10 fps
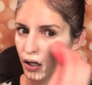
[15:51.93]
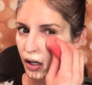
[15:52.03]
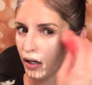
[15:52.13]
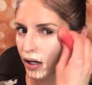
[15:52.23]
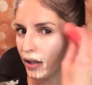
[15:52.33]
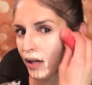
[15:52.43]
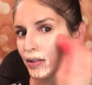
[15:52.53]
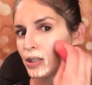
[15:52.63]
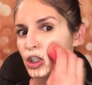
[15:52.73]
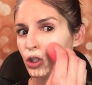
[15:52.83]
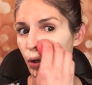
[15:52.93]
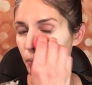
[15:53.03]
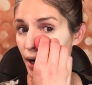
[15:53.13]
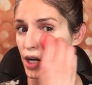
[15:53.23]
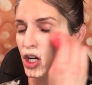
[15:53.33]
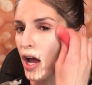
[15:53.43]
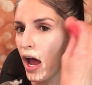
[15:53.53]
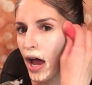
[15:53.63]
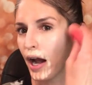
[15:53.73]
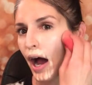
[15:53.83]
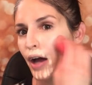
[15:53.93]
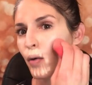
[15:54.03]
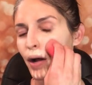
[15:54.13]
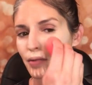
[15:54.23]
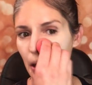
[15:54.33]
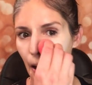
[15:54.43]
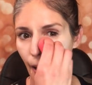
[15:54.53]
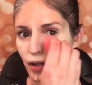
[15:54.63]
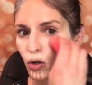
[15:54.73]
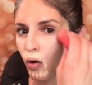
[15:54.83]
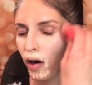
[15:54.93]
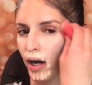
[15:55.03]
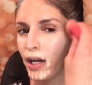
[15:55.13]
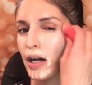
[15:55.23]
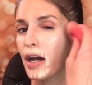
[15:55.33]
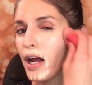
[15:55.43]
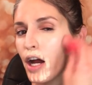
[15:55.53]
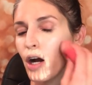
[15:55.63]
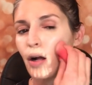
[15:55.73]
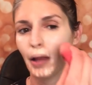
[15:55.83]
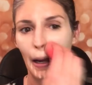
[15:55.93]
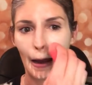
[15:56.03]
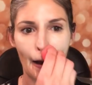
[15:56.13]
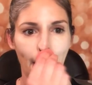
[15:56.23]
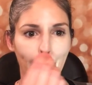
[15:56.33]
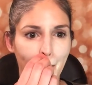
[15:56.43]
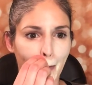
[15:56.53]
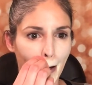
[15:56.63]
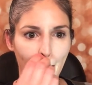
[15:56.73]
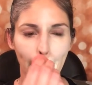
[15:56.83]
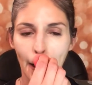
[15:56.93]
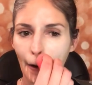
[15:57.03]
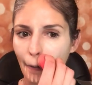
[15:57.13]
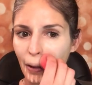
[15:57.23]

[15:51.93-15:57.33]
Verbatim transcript: Oh, I love it so much. And I don't have to contour nearly as much